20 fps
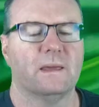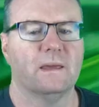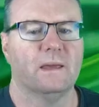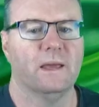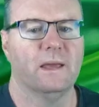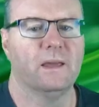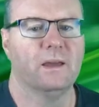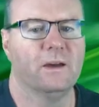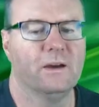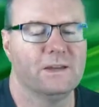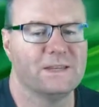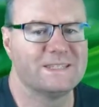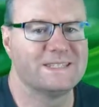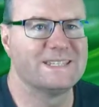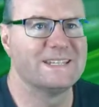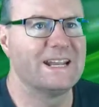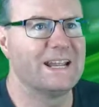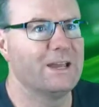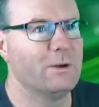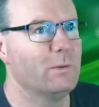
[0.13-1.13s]
Hey guys,
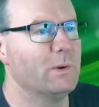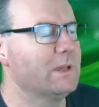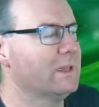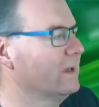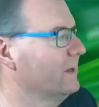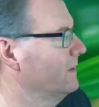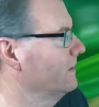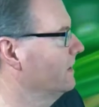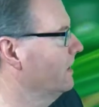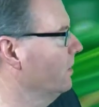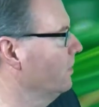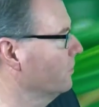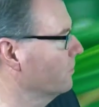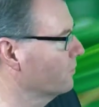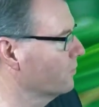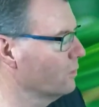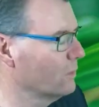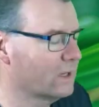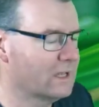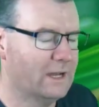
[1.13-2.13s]
today we're going to go
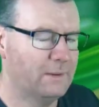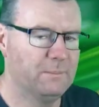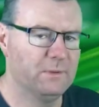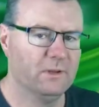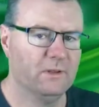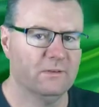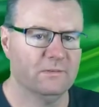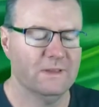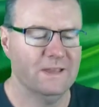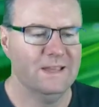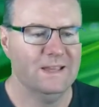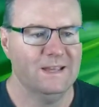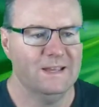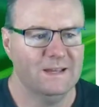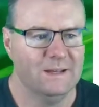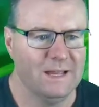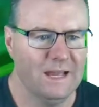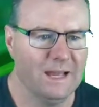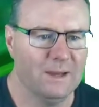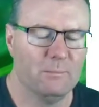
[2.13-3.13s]
through a couple of
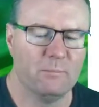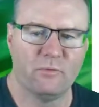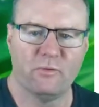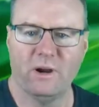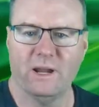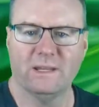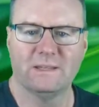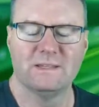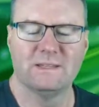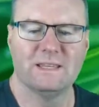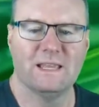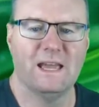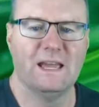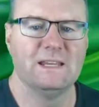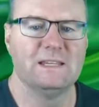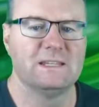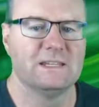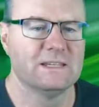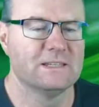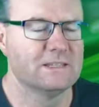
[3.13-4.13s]
practice
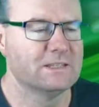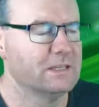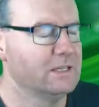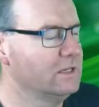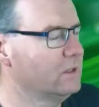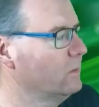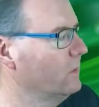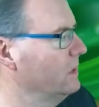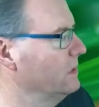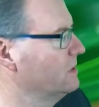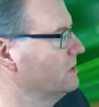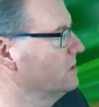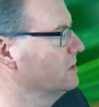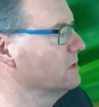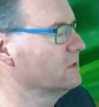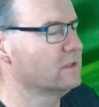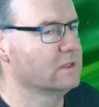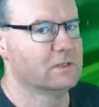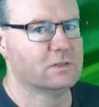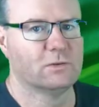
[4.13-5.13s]
HSC
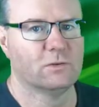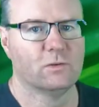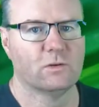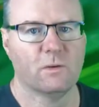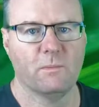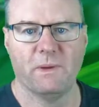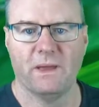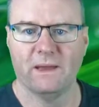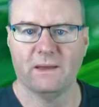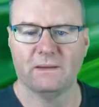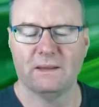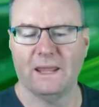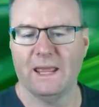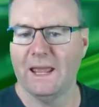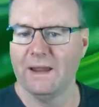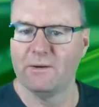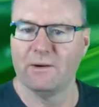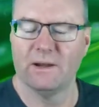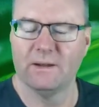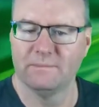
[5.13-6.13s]
questions that talk about
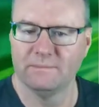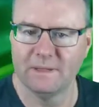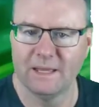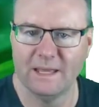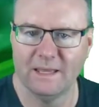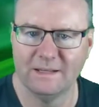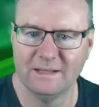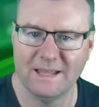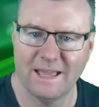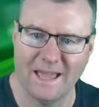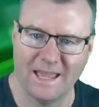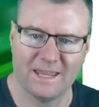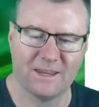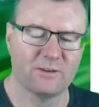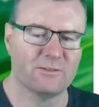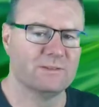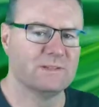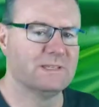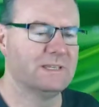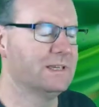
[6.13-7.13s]
error and
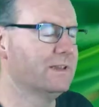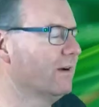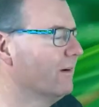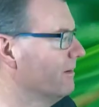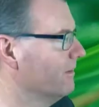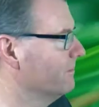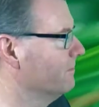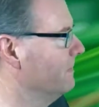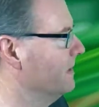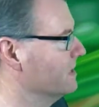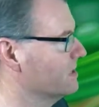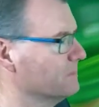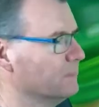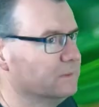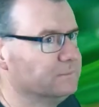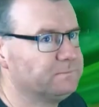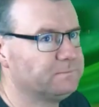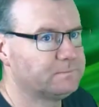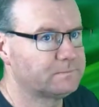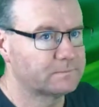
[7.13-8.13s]
accuracy of
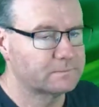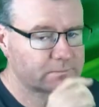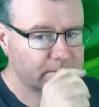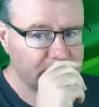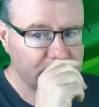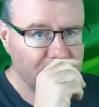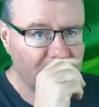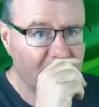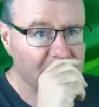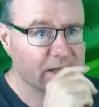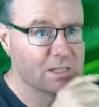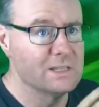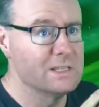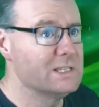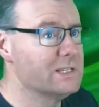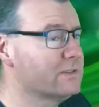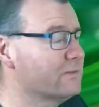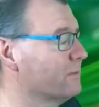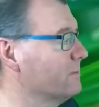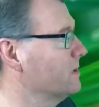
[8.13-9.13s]
measurement. So
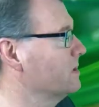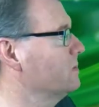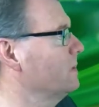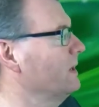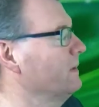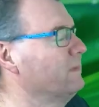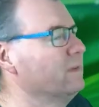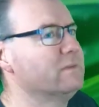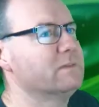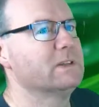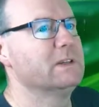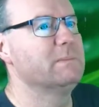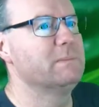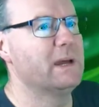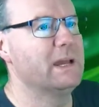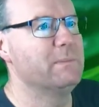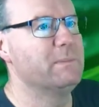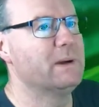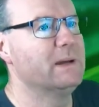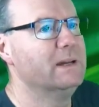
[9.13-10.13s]
this is from the 2015
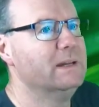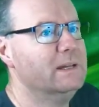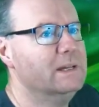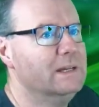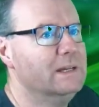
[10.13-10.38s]
paper.